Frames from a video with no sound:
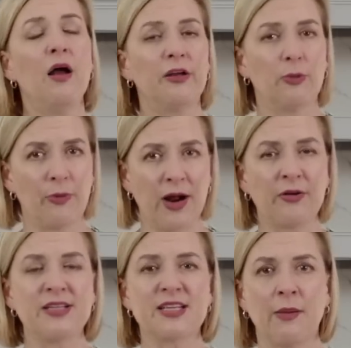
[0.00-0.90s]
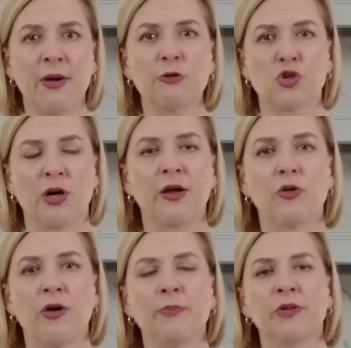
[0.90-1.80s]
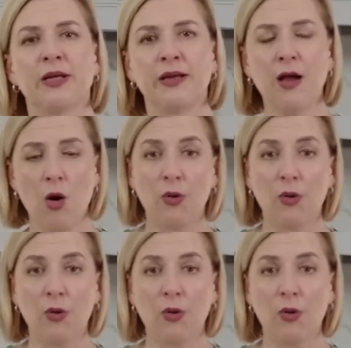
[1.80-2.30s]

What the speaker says: your brownies come out dry and crumbly.